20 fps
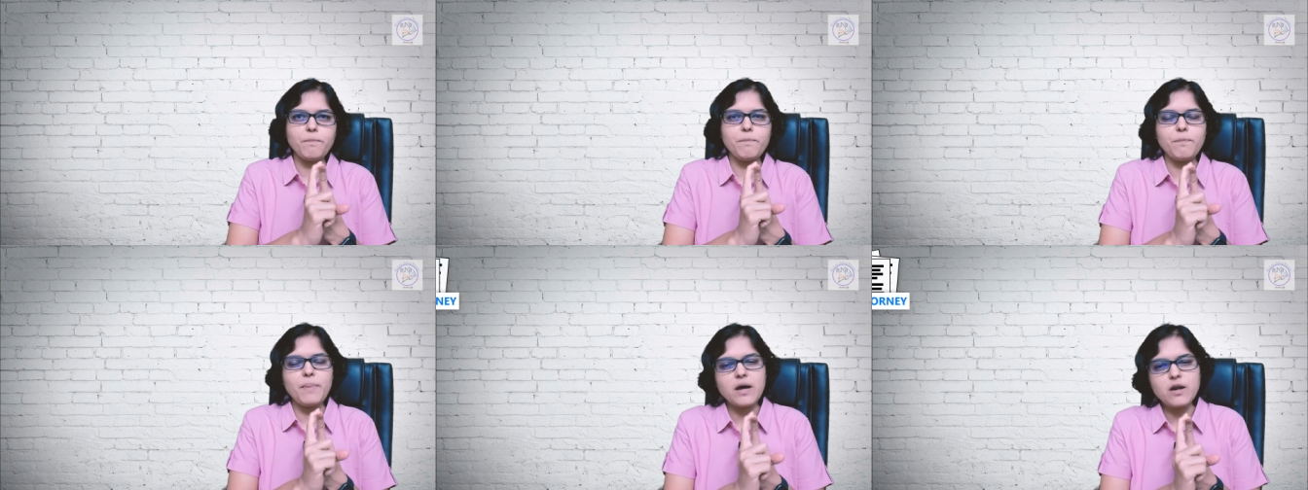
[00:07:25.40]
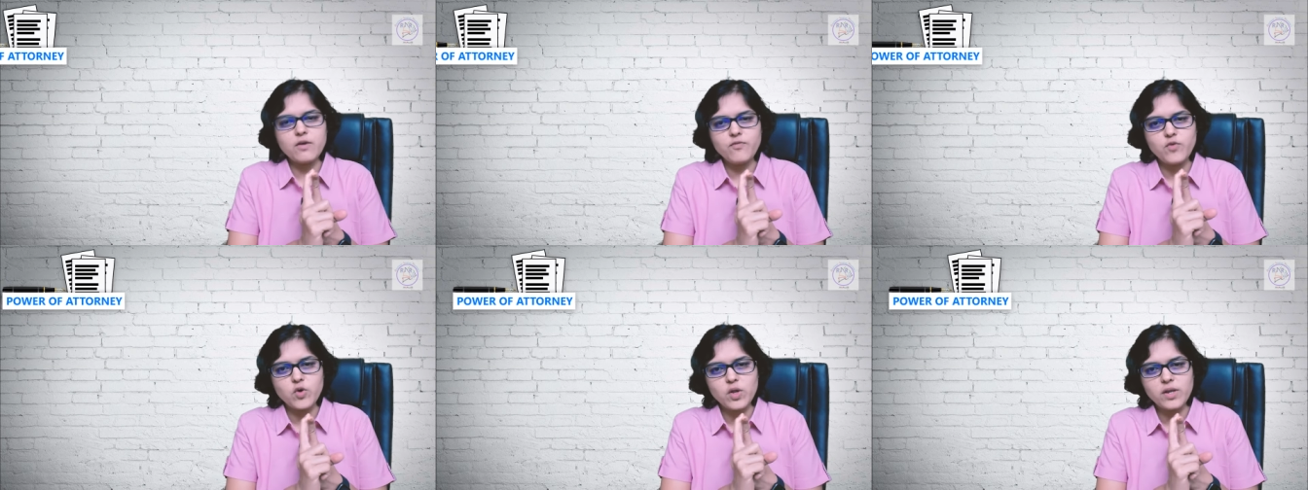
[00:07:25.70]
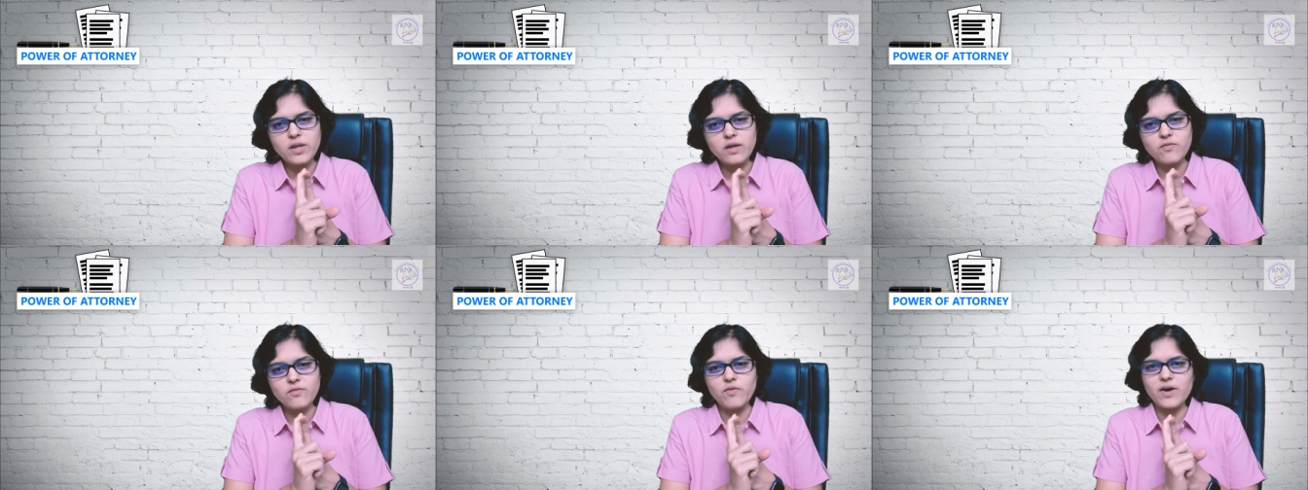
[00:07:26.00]
power of
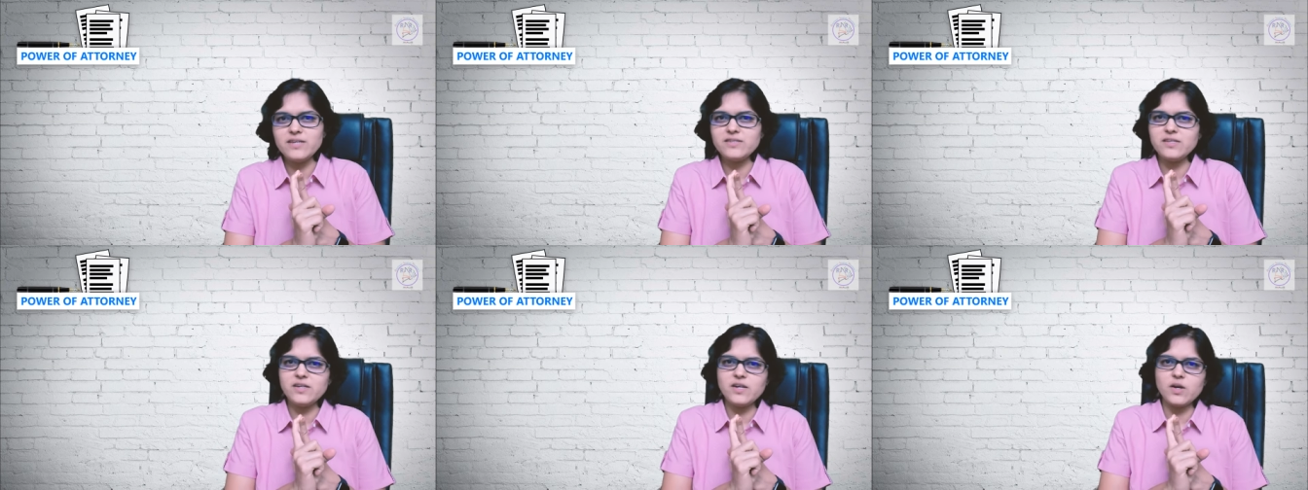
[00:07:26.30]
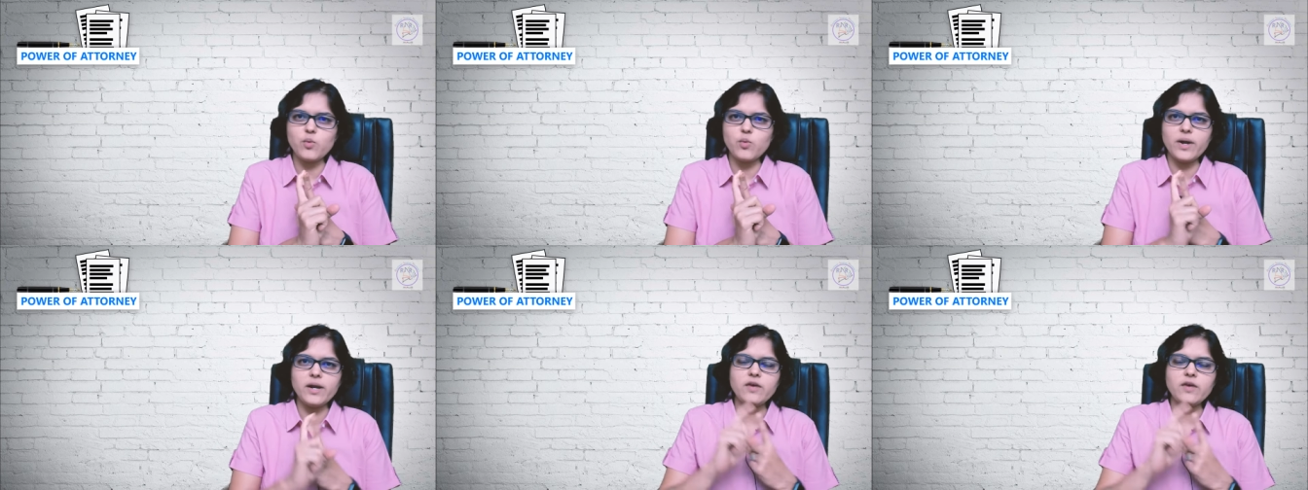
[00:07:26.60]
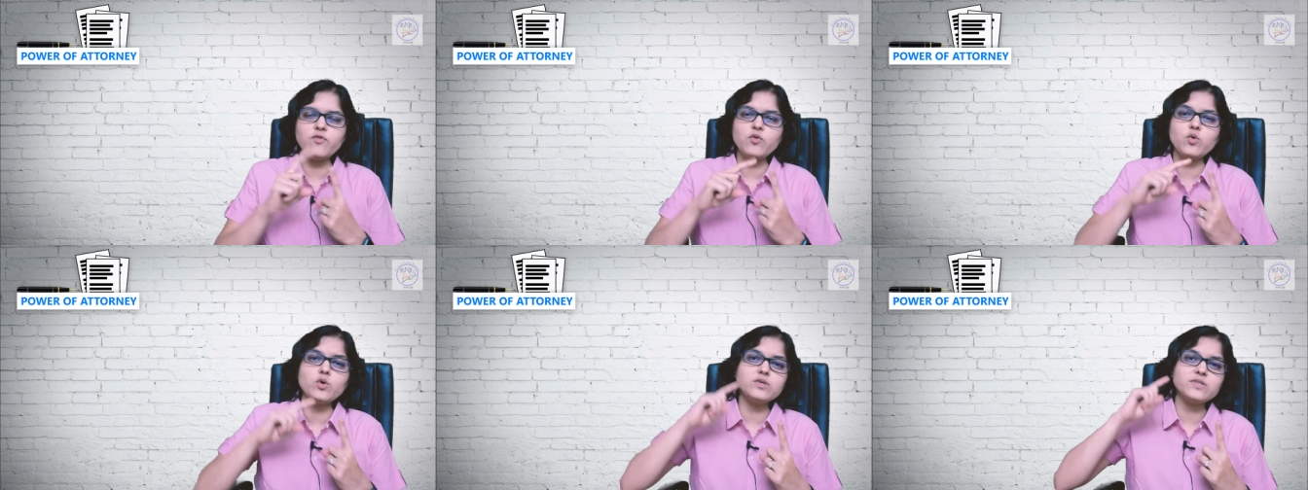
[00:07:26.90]
attorney. Why is it required?
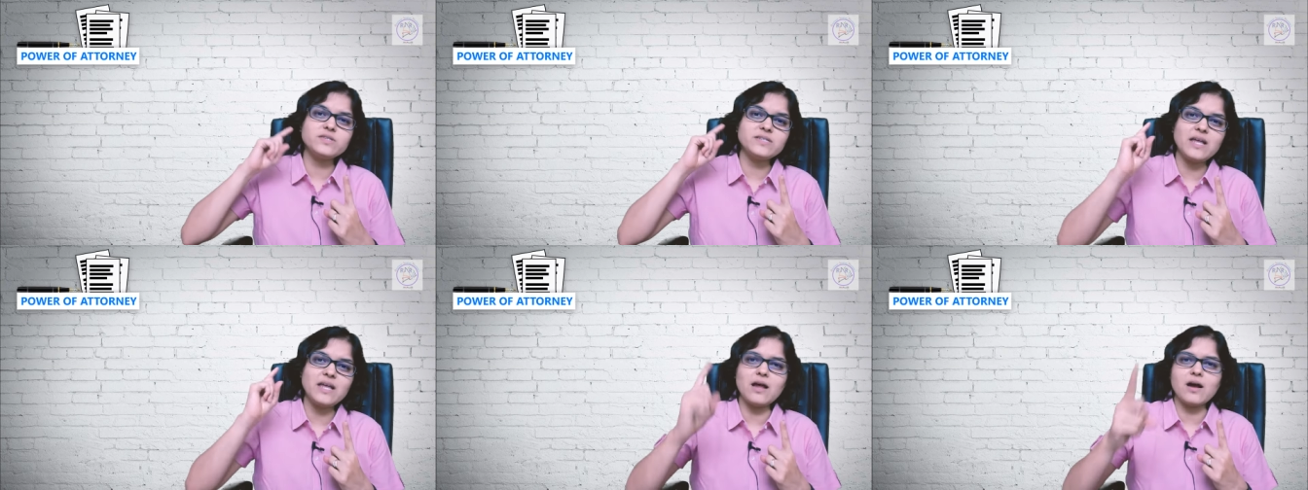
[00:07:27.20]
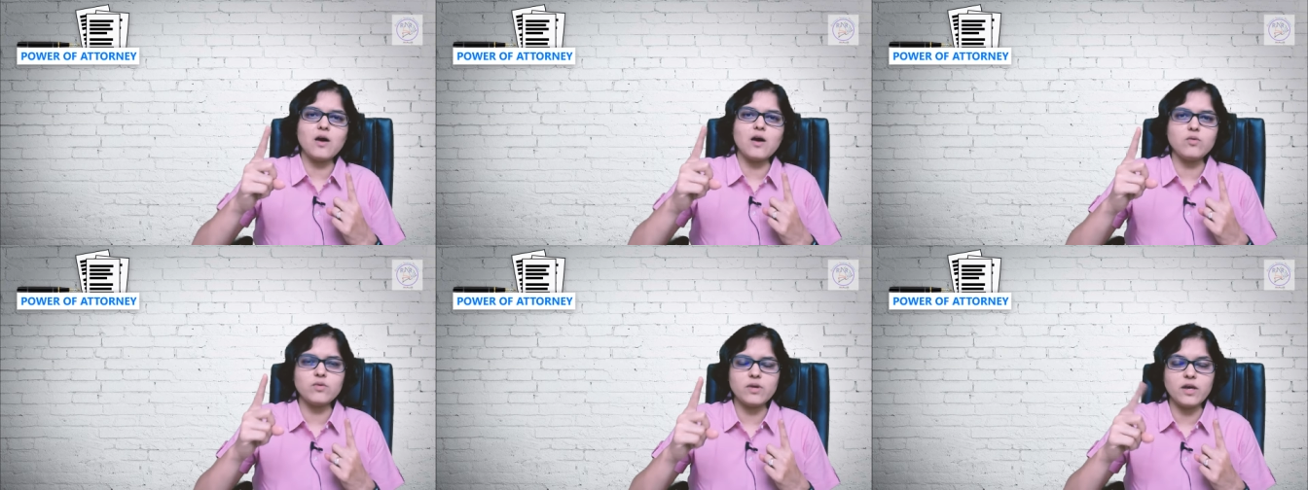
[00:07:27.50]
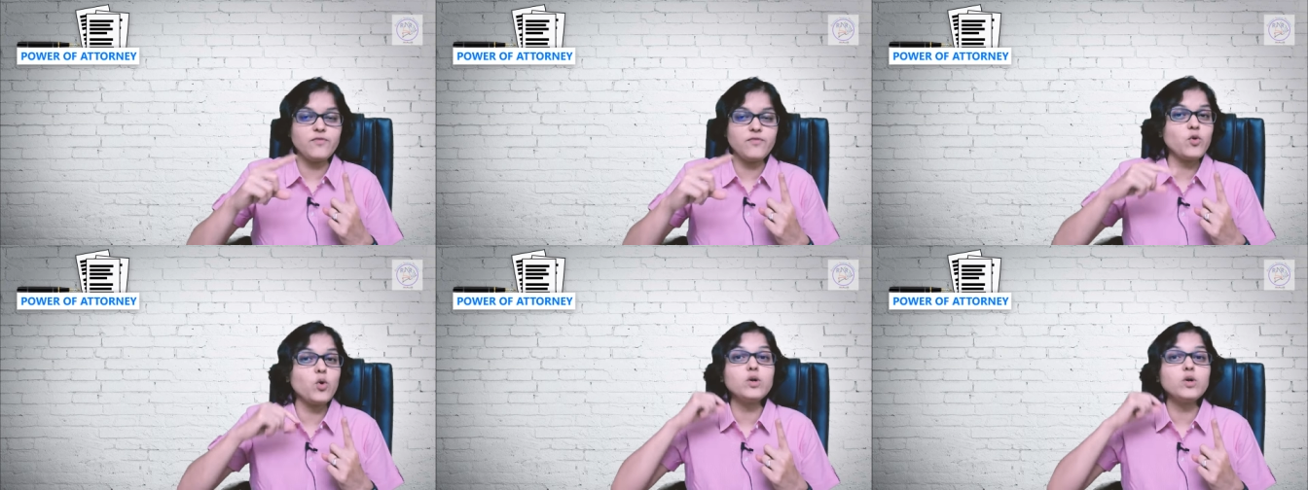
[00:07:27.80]
If you want to sell account,
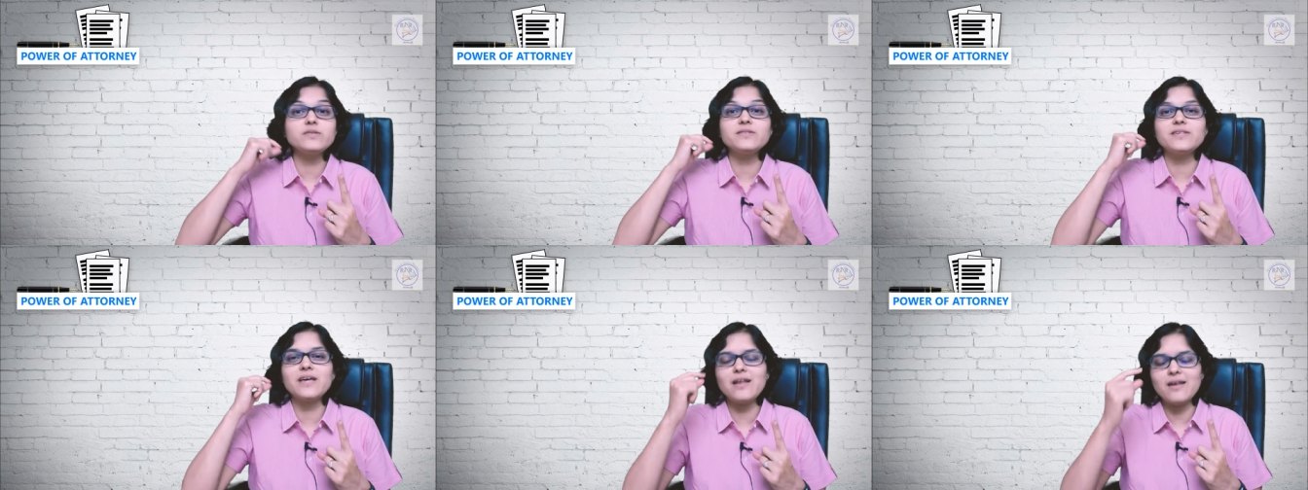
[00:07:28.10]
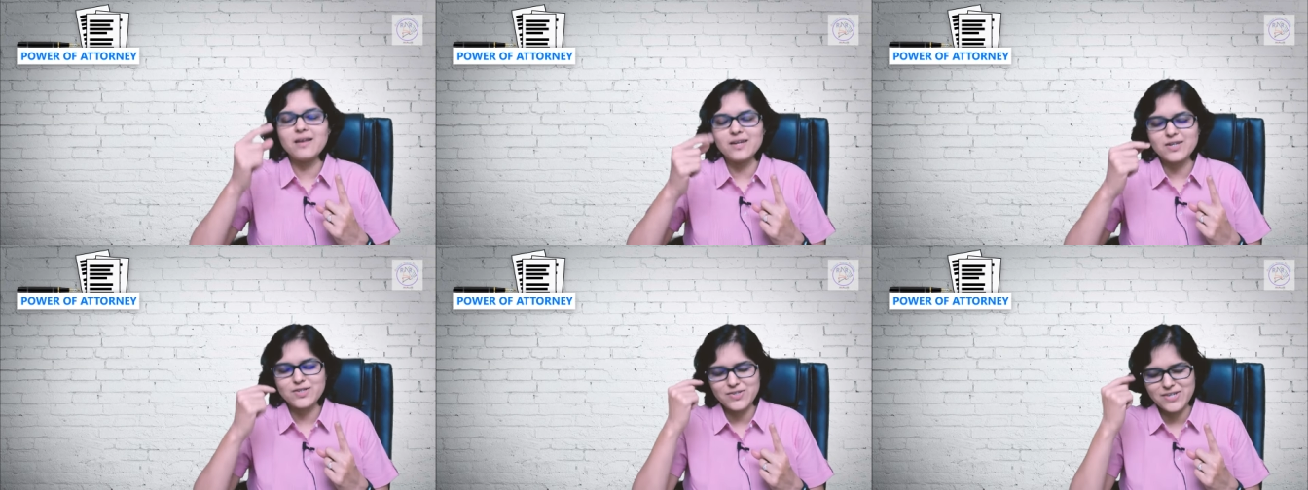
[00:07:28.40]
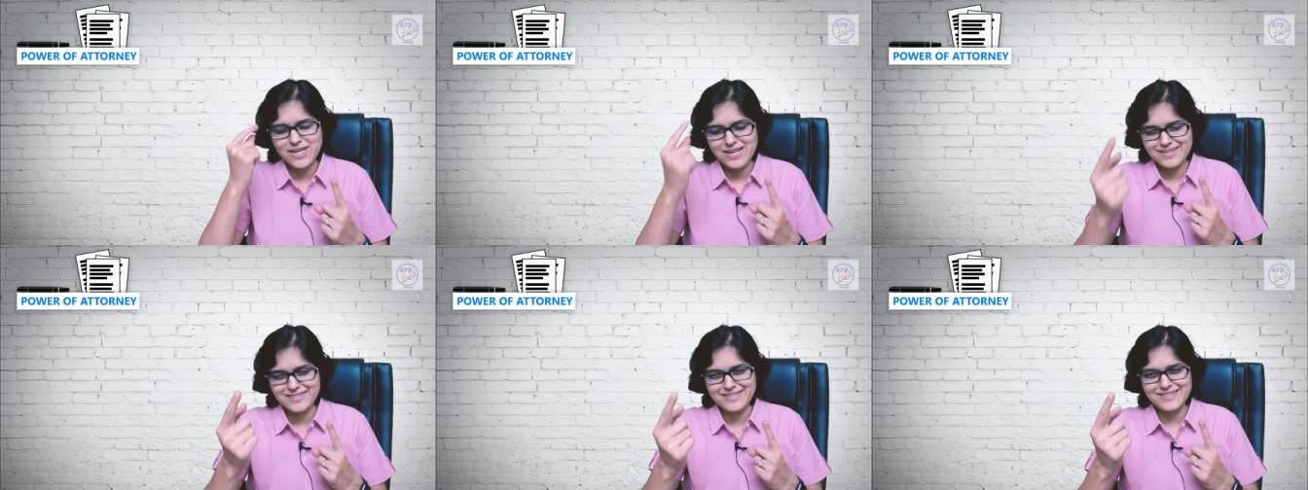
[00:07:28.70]
if you want to sell
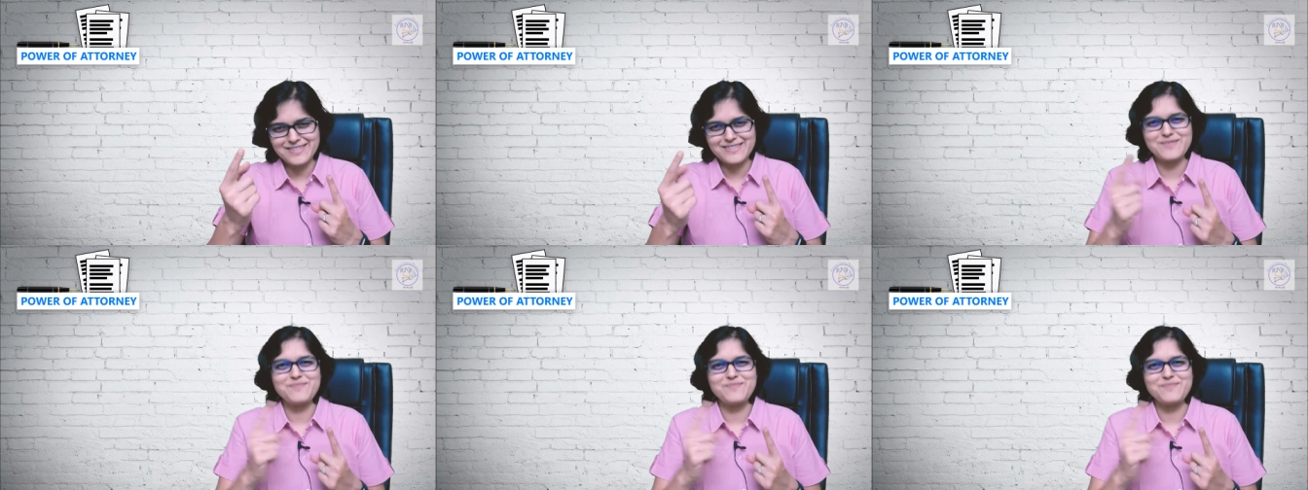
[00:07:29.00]
shares